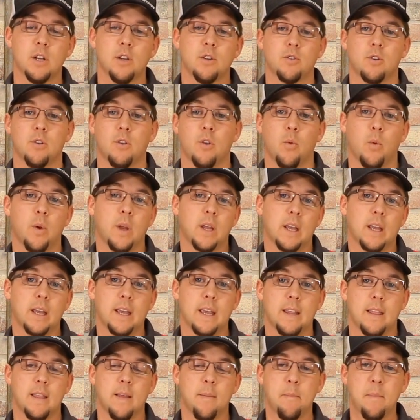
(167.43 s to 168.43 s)
so that we can
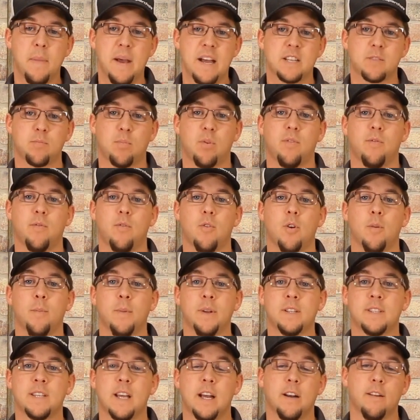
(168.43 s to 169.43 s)
get the best
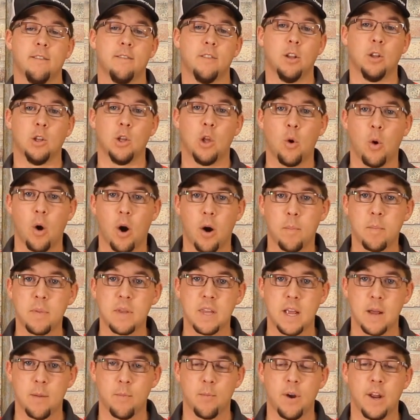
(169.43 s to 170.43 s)
performance out of the low
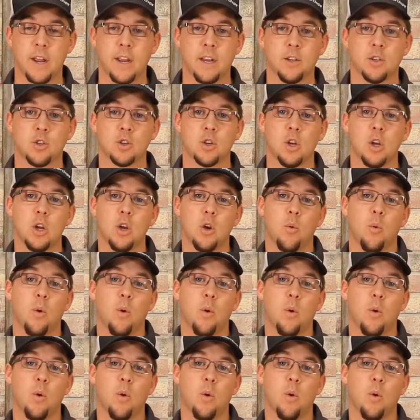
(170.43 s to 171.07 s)
RPM range